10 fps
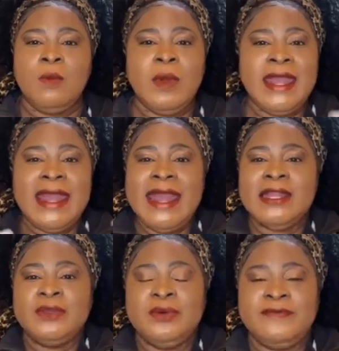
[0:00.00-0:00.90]
We
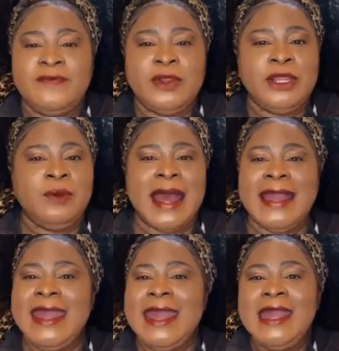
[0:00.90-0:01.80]
can't do it for you.
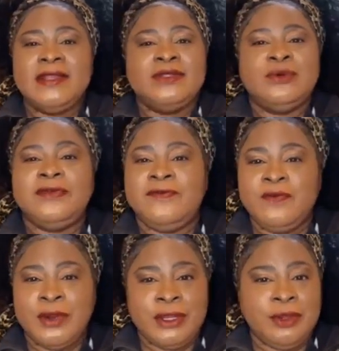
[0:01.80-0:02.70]
I can't do it
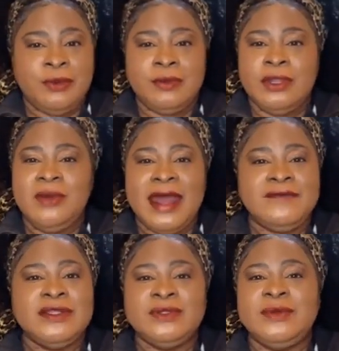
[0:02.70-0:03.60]
for you. You
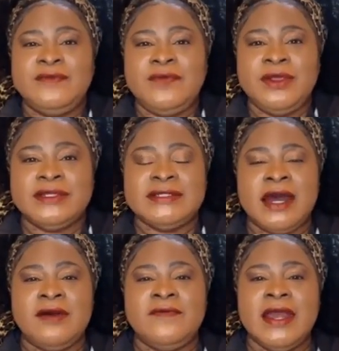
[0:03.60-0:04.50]
have to do it for
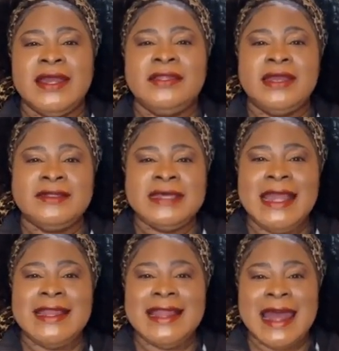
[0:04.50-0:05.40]
yourself. There's
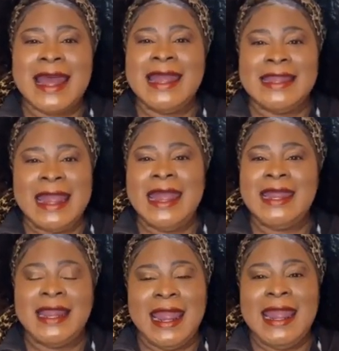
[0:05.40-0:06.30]
a
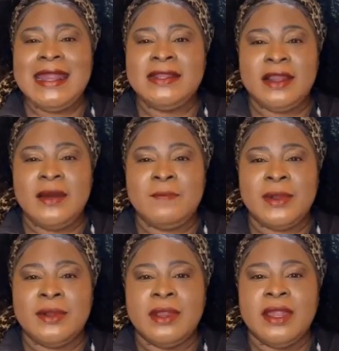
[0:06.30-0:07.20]
988
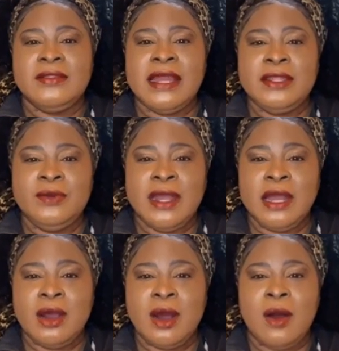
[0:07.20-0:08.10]
number that you
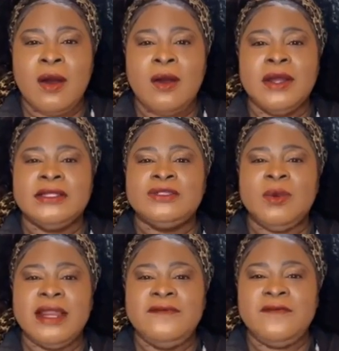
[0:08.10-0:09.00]
can call
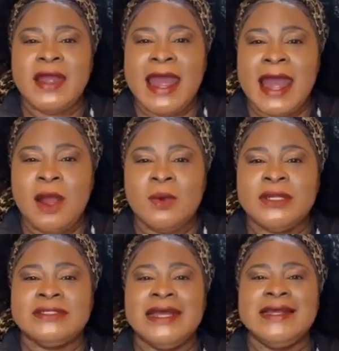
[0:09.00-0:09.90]
24
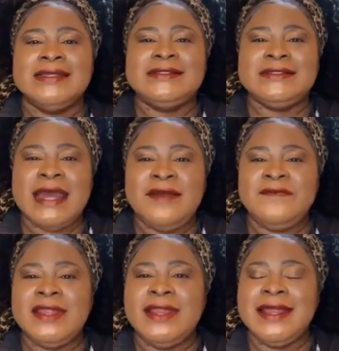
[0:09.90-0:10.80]
hours,
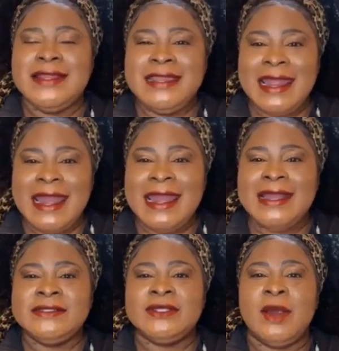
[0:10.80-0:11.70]
7
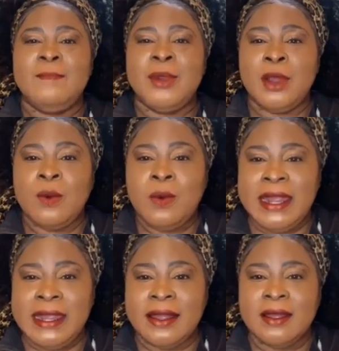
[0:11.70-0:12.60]
days per week.